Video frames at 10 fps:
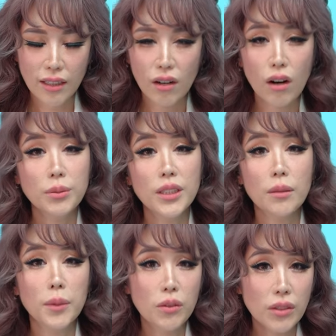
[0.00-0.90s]
Or option
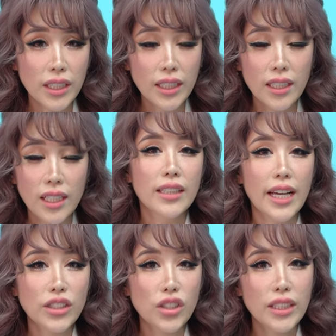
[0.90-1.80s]
number three, they
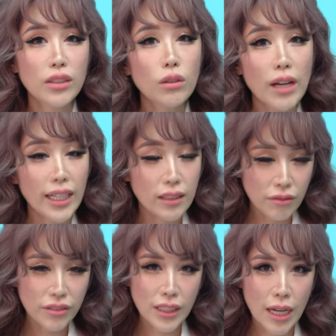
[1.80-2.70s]
actually took
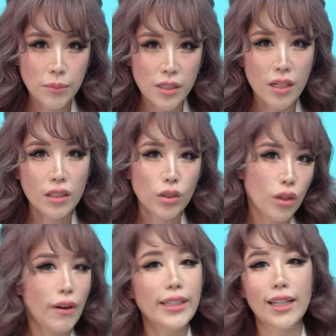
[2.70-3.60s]
active steps to
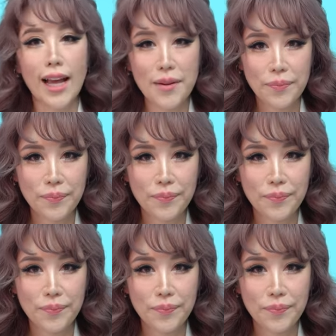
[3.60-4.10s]
correct the lie.